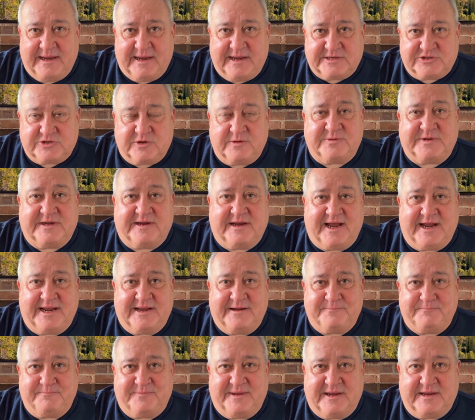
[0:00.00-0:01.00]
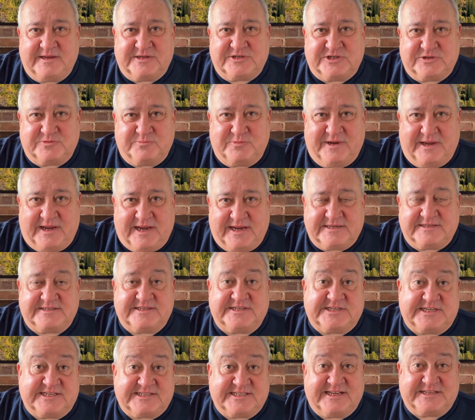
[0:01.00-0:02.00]
Jobson added, she's realized
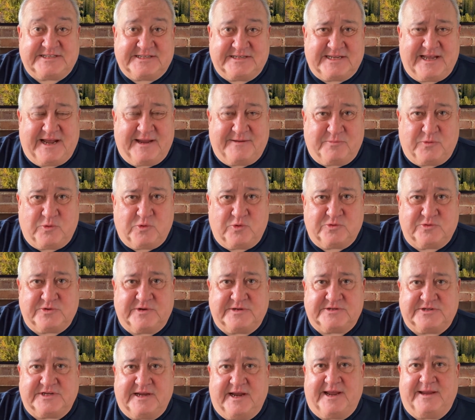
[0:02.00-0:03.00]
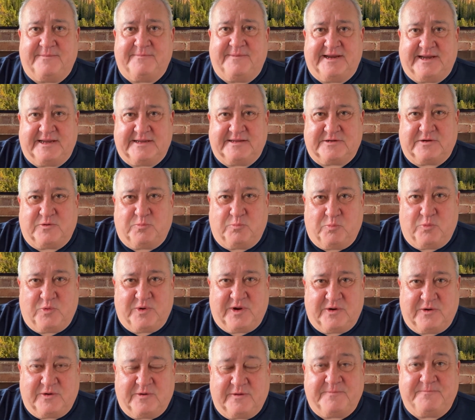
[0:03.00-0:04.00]
that she doesn't have all the time in the
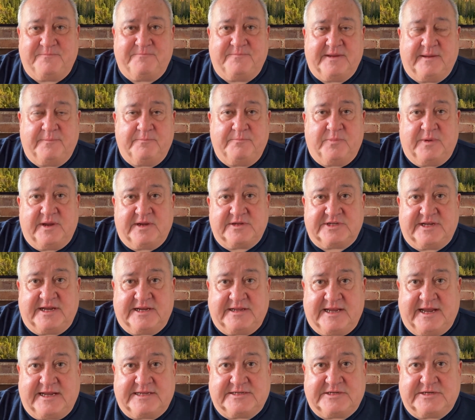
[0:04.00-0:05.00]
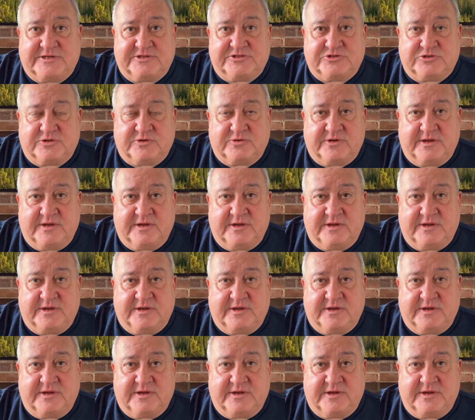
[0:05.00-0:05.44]
world. A project has to suit